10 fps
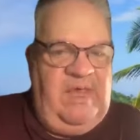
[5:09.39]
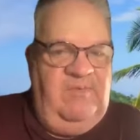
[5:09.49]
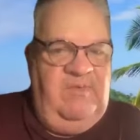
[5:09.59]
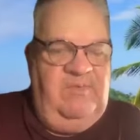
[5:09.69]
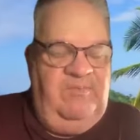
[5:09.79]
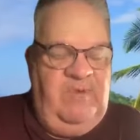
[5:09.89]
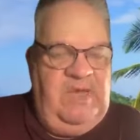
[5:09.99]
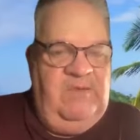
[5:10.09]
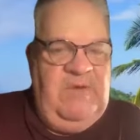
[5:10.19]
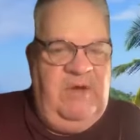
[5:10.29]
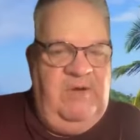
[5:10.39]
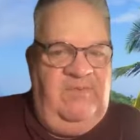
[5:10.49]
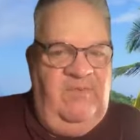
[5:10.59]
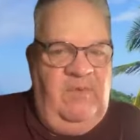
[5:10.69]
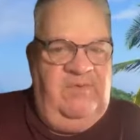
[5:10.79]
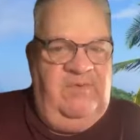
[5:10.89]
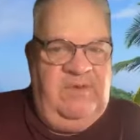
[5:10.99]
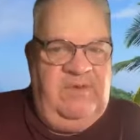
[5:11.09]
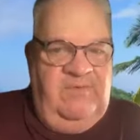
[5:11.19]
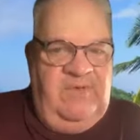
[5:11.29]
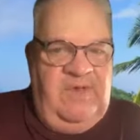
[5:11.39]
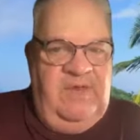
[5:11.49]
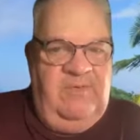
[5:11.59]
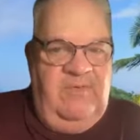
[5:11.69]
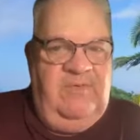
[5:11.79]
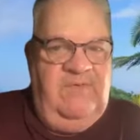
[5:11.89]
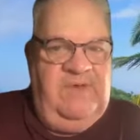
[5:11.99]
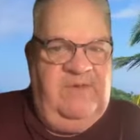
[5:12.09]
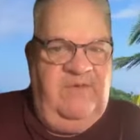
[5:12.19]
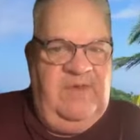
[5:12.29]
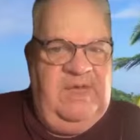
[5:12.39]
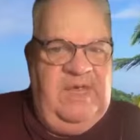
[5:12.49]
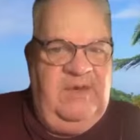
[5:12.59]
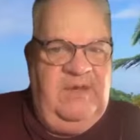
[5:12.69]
was bringing Mary's voice, I could see the crucifixion again.